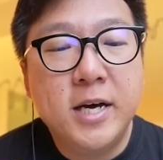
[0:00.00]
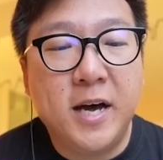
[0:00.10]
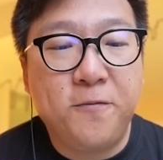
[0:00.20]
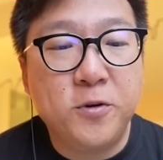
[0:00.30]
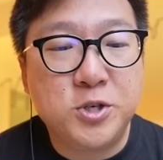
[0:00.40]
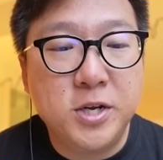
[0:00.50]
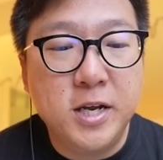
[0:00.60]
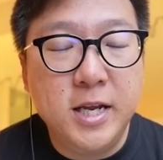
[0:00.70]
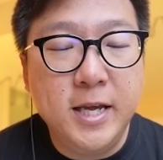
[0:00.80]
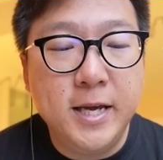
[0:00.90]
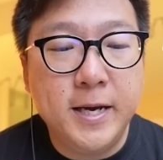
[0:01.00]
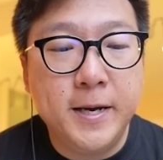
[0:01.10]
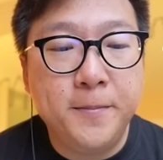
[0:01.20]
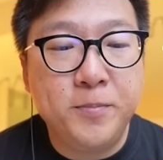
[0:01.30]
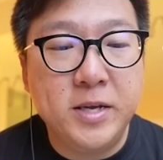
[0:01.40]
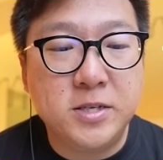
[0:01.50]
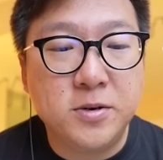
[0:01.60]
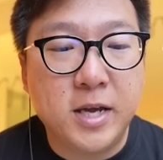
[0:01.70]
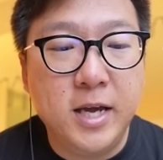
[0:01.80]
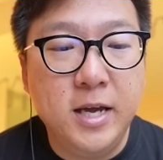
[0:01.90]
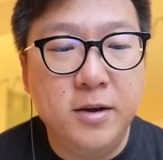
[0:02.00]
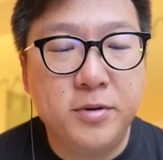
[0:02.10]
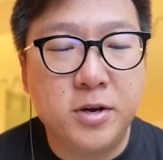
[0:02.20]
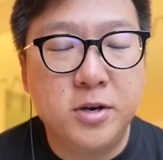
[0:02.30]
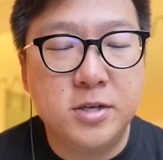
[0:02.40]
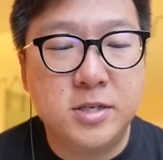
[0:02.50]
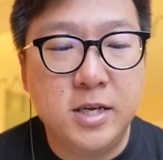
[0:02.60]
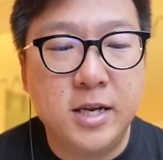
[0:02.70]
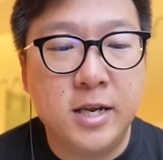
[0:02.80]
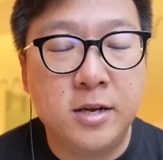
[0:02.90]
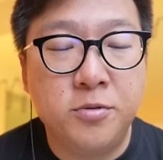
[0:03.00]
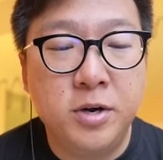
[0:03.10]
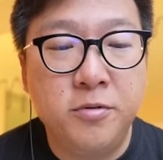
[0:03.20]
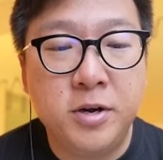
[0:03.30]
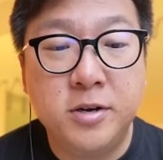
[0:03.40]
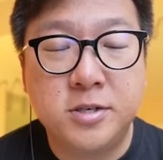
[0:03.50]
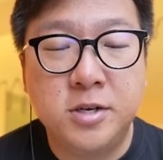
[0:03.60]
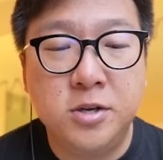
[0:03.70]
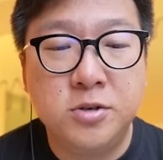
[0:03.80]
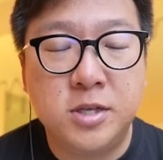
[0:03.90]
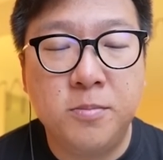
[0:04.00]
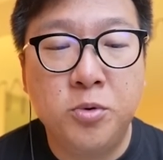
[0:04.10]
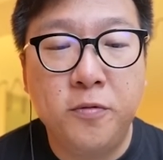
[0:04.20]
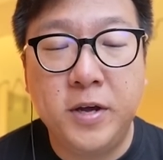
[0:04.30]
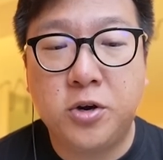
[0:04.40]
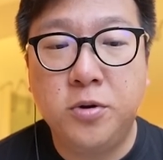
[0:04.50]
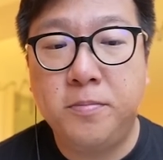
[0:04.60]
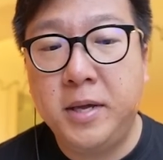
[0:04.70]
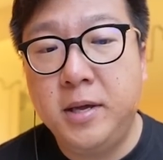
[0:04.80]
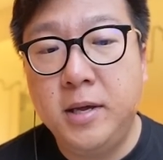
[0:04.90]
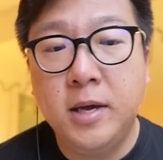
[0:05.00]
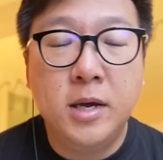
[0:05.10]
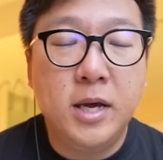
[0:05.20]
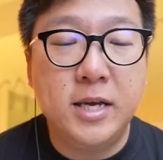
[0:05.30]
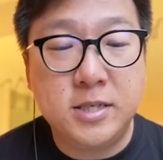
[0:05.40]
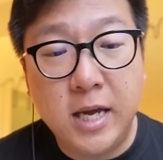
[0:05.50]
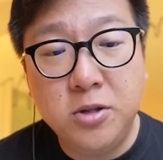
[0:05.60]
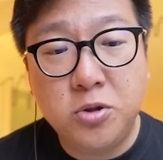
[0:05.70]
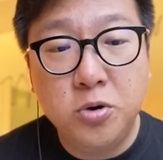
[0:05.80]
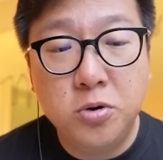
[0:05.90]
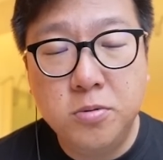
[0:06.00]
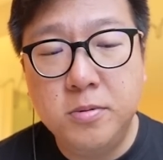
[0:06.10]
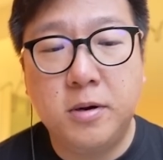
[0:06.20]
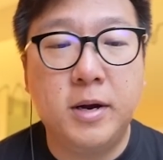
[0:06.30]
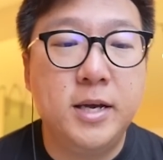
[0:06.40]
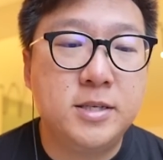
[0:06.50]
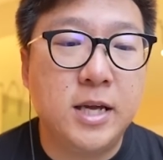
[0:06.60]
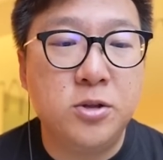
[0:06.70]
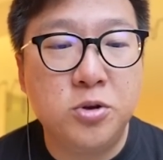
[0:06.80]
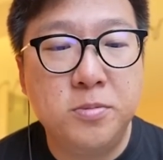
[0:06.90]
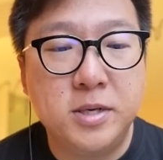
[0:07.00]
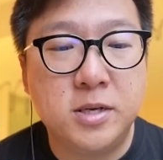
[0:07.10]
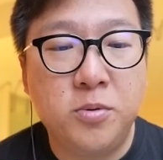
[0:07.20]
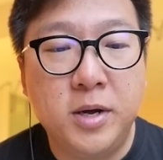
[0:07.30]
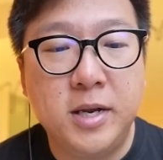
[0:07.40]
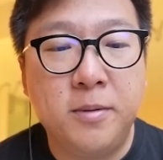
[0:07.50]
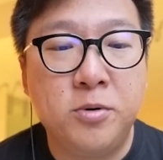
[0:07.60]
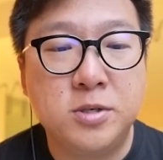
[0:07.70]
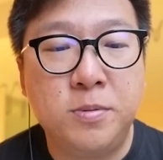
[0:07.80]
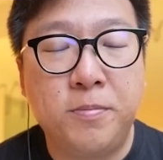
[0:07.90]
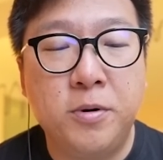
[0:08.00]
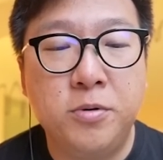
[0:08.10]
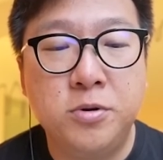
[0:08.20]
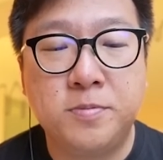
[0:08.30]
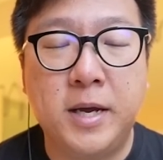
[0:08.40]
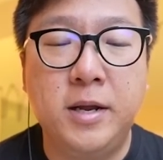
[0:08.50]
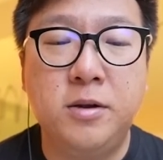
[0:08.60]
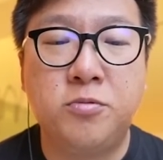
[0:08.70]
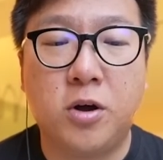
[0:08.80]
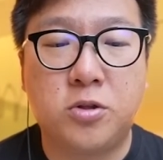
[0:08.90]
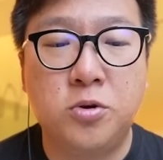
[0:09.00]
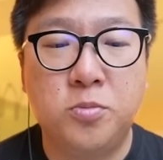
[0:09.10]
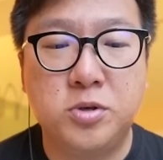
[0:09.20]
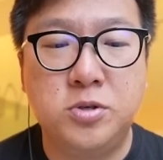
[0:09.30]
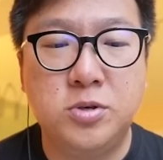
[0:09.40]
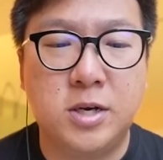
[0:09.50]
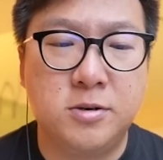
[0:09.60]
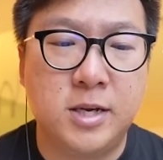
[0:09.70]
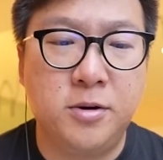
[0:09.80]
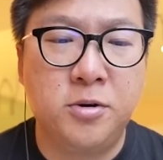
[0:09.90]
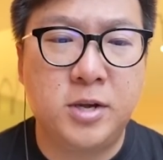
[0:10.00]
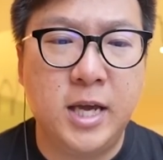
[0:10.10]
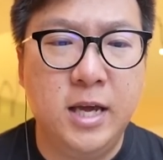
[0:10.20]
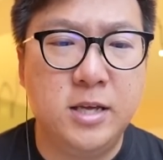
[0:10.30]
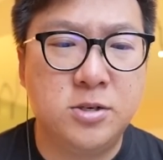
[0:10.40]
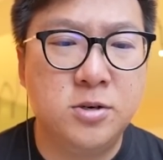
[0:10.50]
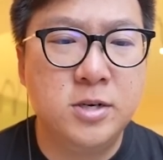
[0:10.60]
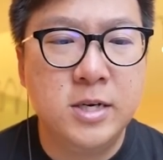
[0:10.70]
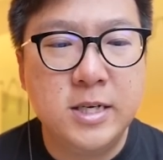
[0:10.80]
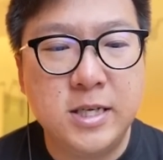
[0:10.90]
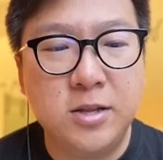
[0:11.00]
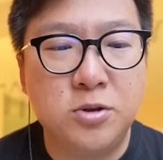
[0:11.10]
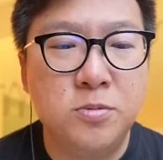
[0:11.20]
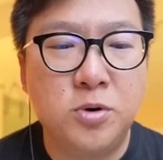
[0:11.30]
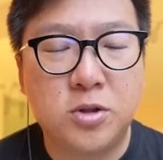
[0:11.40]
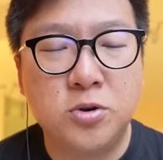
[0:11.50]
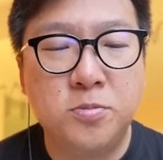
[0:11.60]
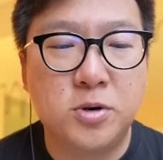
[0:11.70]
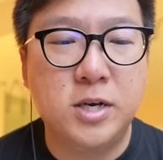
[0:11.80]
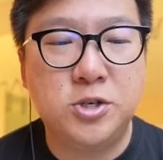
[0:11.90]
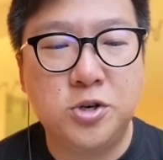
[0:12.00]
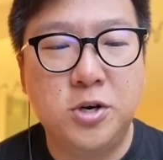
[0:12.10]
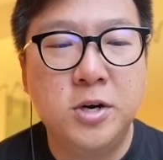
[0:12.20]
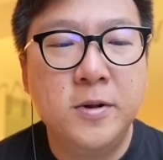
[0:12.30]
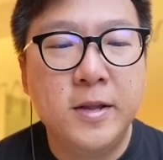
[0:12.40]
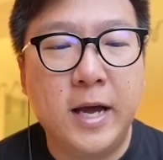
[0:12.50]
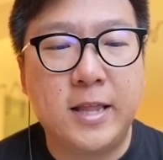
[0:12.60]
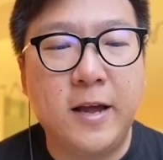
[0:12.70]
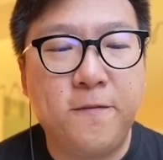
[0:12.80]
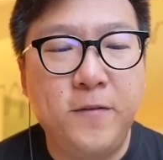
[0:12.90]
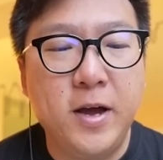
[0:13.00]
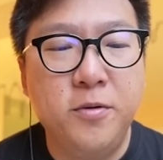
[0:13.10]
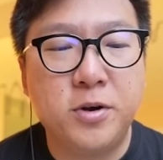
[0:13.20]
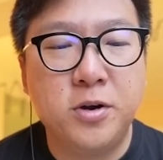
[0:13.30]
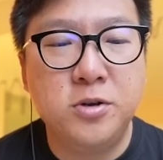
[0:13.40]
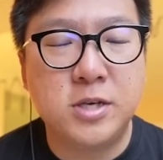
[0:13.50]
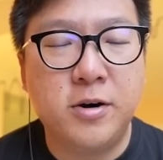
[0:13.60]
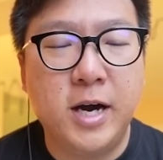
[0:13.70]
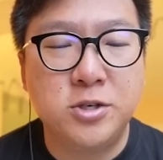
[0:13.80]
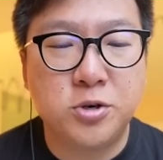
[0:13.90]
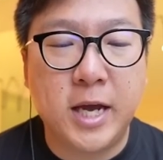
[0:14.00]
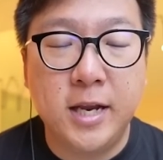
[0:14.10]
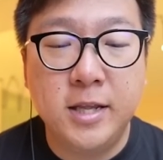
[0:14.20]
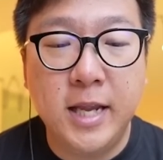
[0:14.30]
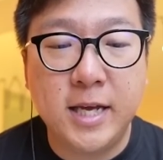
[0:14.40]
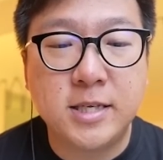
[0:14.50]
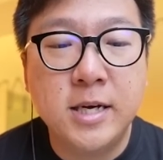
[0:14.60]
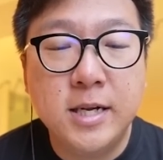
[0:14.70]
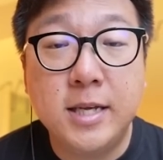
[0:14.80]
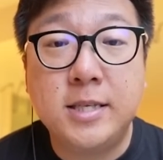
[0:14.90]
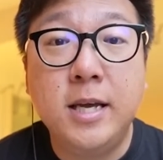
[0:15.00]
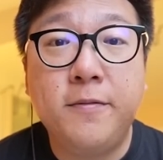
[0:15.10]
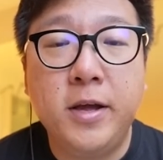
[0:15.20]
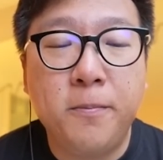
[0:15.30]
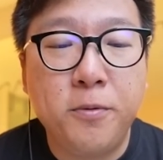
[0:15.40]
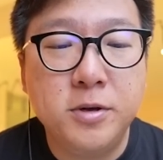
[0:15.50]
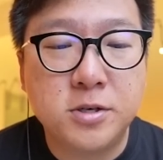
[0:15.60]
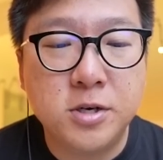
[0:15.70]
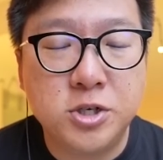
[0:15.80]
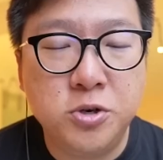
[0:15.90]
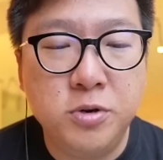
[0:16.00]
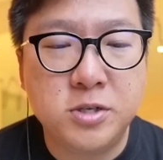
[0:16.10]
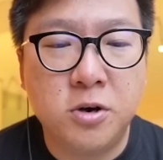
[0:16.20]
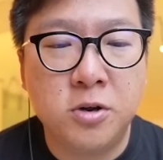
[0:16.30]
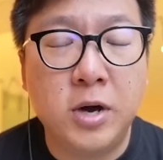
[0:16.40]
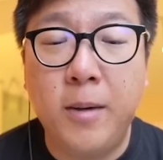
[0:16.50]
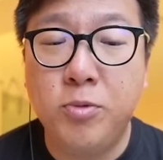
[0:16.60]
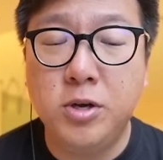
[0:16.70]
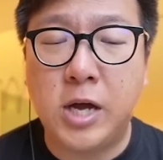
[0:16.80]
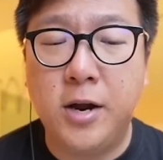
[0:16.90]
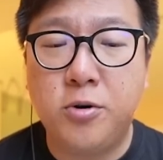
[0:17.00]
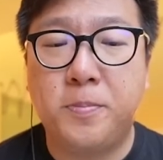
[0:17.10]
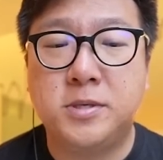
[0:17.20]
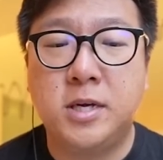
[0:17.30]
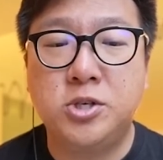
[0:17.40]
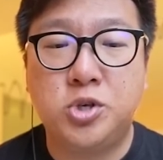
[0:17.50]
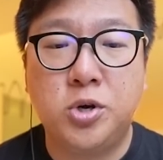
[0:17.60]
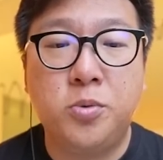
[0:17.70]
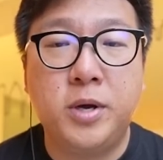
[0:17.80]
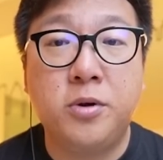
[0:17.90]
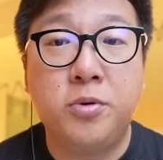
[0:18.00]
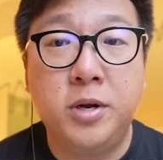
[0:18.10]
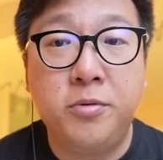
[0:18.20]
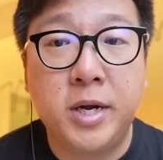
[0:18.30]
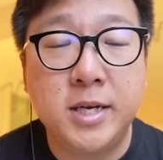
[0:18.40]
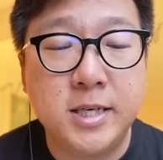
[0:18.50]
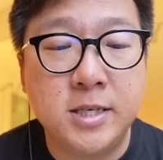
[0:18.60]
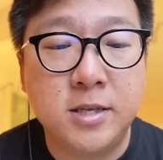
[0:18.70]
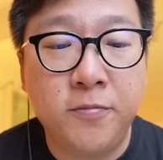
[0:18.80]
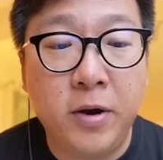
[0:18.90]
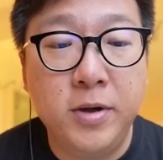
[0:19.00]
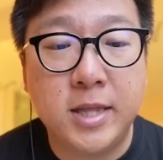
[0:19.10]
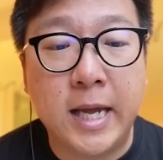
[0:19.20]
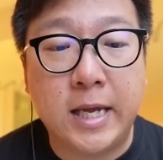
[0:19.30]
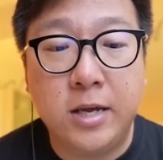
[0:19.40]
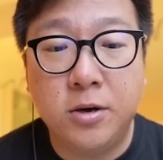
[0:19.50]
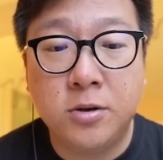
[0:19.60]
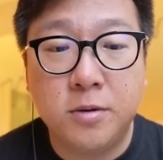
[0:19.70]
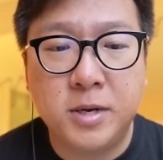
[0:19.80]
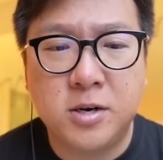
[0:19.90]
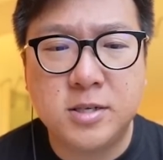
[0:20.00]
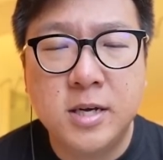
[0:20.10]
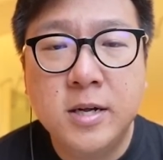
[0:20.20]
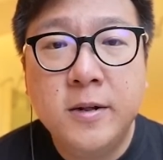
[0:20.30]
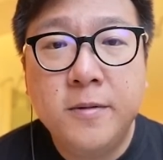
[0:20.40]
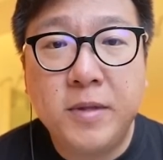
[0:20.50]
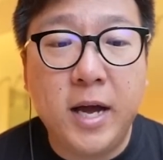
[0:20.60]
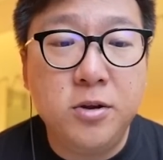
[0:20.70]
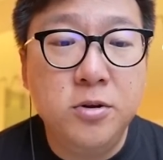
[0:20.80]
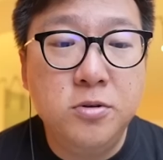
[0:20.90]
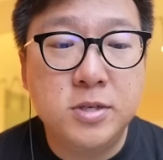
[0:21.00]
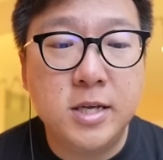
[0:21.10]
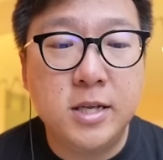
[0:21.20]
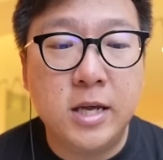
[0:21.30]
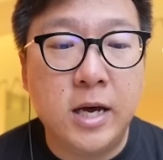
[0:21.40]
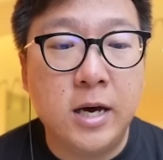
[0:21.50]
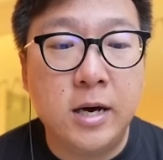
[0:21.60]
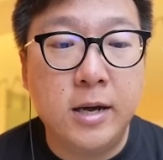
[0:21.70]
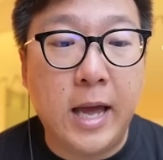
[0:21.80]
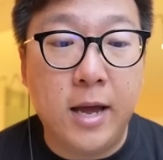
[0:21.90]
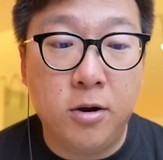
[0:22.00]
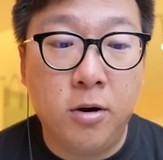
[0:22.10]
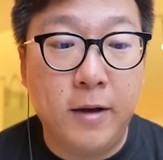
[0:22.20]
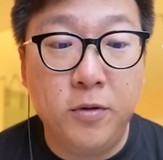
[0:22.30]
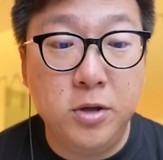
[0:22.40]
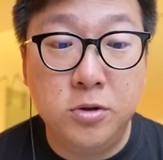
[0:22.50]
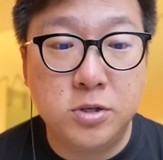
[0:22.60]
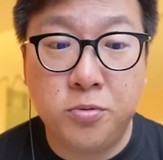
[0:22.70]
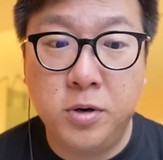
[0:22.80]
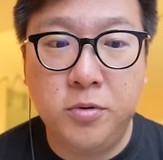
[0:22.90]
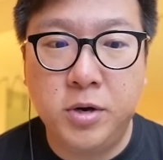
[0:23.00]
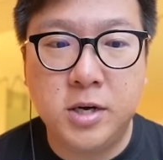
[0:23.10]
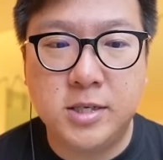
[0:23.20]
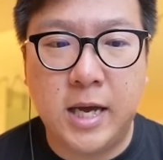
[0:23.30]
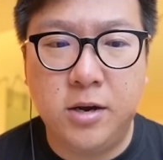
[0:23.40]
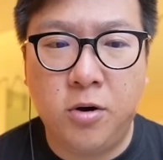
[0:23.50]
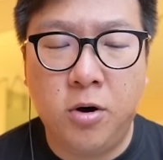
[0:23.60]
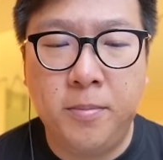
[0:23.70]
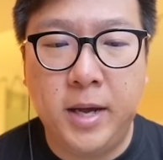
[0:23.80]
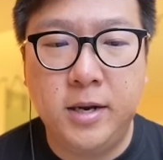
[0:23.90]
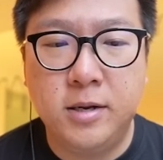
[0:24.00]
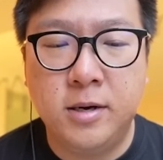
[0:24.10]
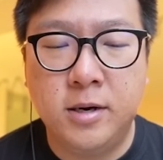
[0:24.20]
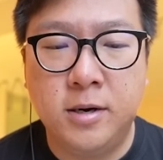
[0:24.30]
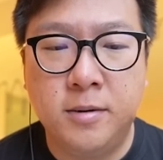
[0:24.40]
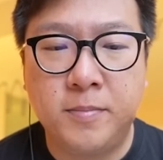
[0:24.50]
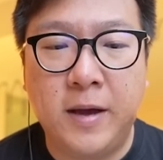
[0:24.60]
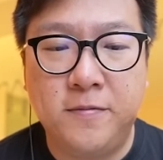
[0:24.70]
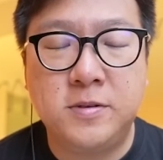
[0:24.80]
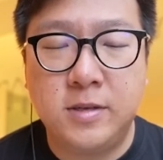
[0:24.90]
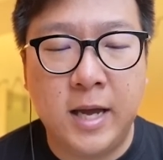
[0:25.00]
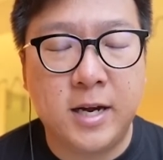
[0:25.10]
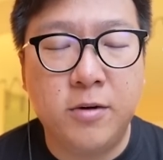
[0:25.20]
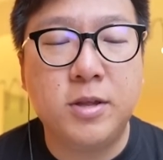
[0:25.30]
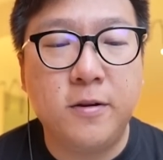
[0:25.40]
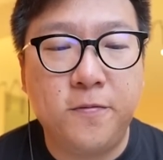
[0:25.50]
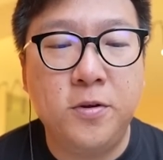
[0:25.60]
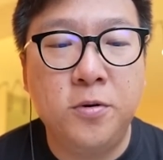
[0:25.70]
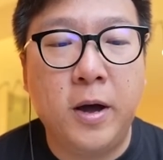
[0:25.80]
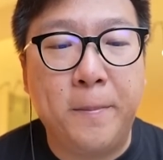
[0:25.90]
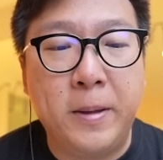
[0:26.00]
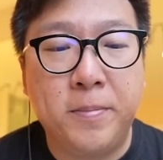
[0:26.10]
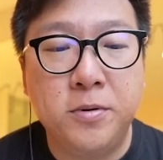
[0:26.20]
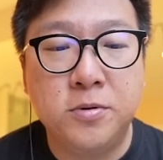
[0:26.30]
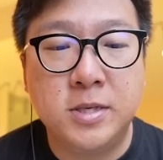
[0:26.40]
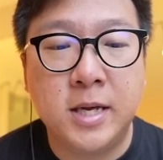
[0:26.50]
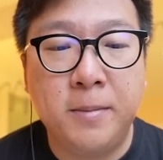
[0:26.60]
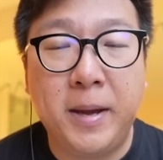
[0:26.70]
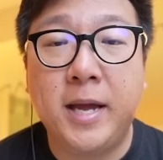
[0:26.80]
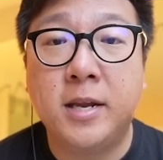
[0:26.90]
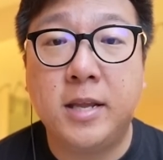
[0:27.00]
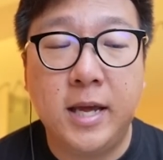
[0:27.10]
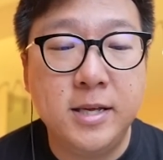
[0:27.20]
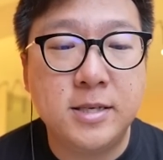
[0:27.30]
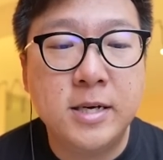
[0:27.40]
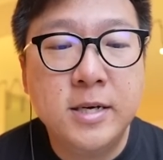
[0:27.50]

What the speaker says: Unfortunately, it's okay. We're gonna see that the Runerigus is gonna use the move. It could be a Sand Tomb, alright? Sand Tomb is the one that most people will use, but then Rock Tomb was used. I was like, okay, so Sand Tomb, Rock Tomb, okay, sure. Attack fail, we're gonna use our Hydro Cannon next. Let's see if the opponent is gonna shoot this or not. I'm not 100% sure whether Runerigus is very tanky or not because I don't use it at all. I've not used Runerigus at all, but I've encountered a few people using it back in the days.